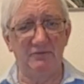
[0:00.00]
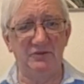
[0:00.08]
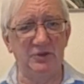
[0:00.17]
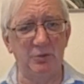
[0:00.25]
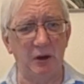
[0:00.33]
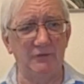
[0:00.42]

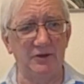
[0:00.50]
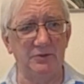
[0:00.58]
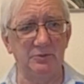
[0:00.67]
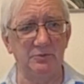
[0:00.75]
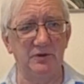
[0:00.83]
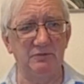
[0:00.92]
There's
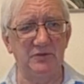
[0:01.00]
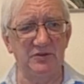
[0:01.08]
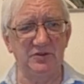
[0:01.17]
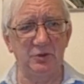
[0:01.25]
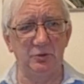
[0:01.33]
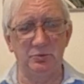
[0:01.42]

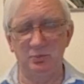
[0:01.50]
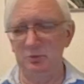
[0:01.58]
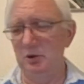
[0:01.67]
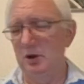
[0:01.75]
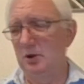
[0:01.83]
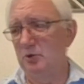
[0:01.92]
no
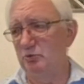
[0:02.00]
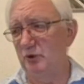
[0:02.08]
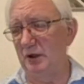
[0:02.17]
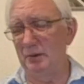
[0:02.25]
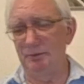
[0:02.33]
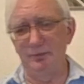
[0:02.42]

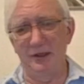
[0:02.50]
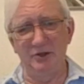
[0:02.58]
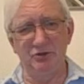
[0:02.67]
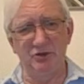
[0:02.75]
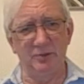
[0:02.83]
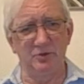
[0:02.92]
real
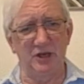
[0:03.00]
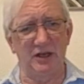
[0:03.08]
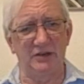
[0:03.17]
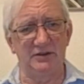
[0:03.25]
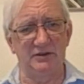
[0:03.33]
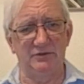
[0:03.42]
military
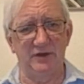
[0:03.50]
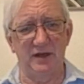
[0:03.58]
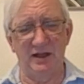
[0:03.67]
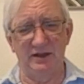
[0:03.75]
objective